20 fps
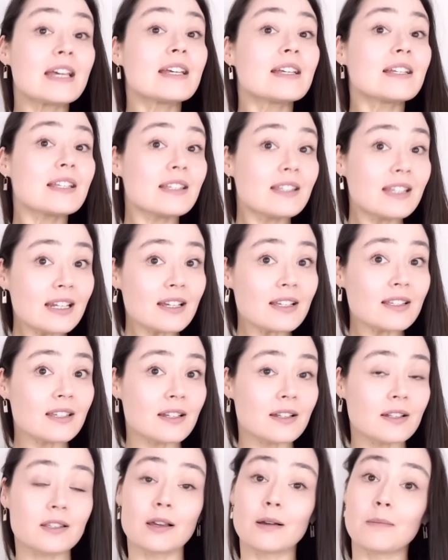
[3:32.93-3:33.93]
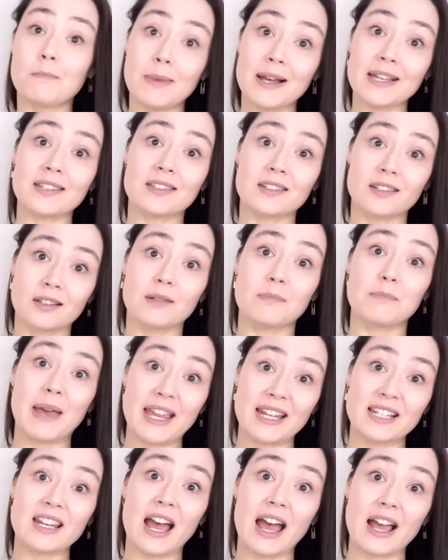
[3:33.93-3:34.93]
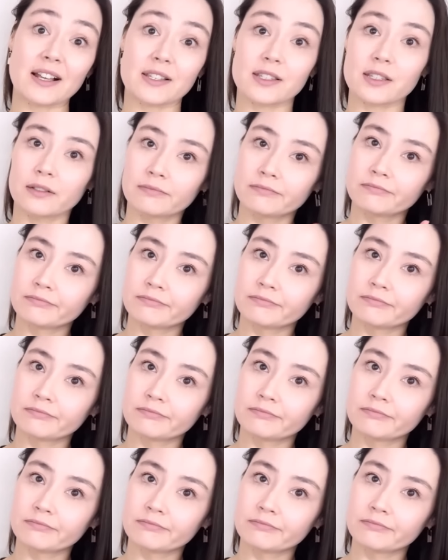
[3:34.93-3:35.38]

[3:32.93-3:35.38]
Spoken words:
Citizens must pay tax.